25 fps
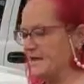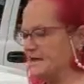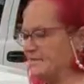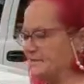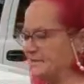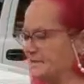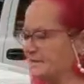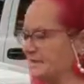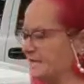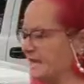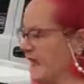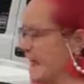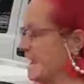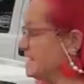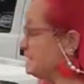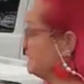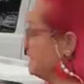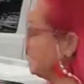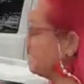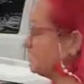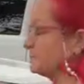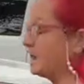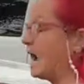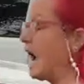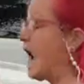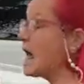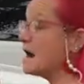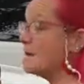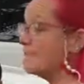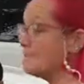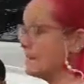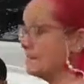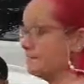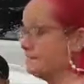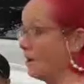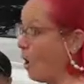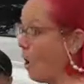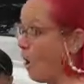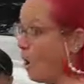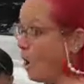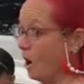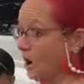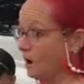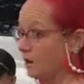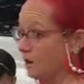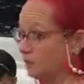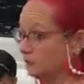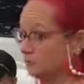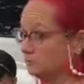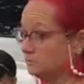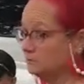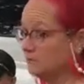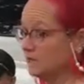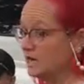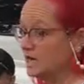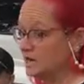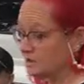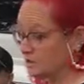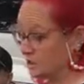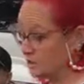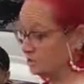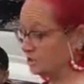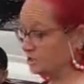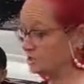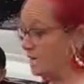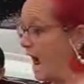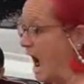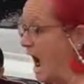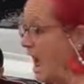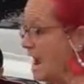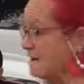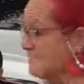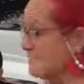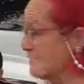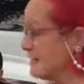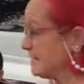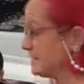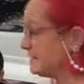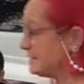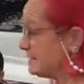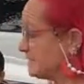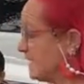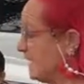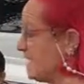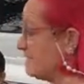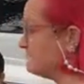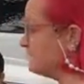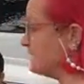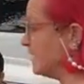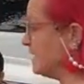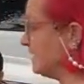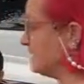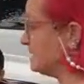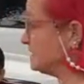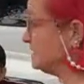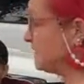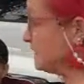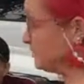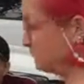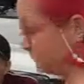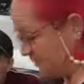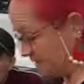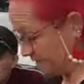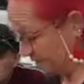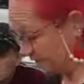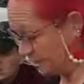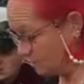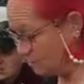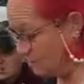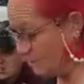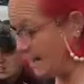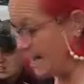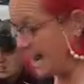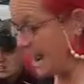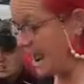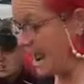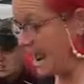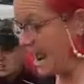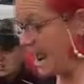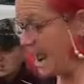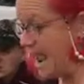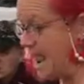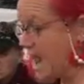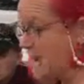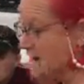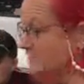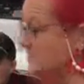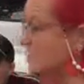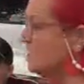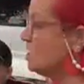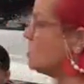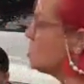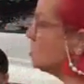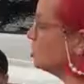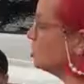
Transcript: This, there's got to be more. There's got to be something different than what I have